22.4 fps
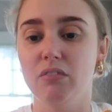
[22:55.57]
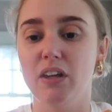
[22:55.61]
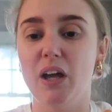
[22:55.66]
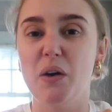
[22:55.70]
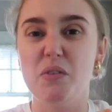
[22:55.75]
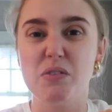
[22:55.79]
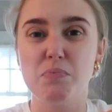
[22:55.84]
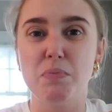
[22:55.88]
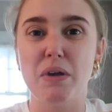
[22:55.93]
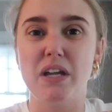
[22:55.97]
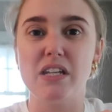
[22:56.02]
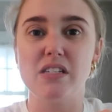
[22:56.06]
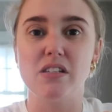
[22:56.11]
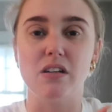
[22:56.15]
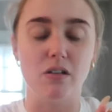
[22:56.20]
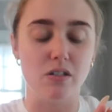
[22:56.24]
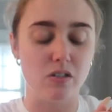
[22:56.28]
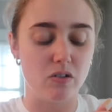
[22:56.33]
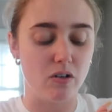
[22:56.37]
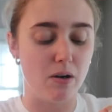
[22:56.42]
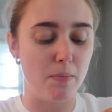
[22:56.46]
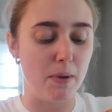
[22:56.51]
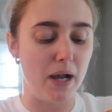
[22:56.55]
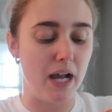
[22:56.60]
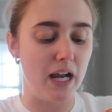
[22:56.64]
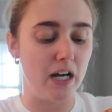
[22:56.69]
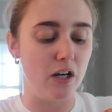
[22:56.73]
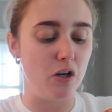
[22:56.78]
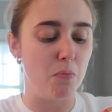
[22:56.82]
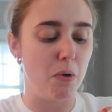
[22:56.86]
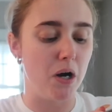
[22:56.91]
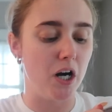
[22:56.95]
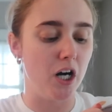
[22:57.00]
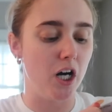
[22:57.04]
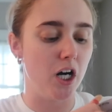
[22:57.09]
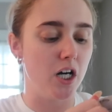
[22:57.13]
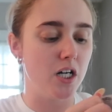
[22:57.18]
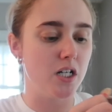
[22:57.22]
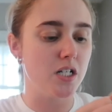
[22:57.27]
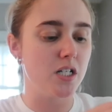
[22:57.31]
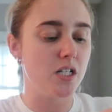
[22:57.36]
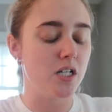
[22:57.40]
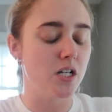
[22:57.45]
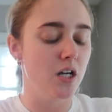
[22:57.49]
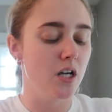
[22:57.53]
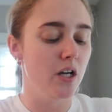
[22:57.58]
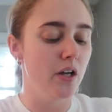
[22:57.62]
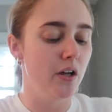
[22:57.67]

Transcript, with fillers: that was my excuse for buying new markers.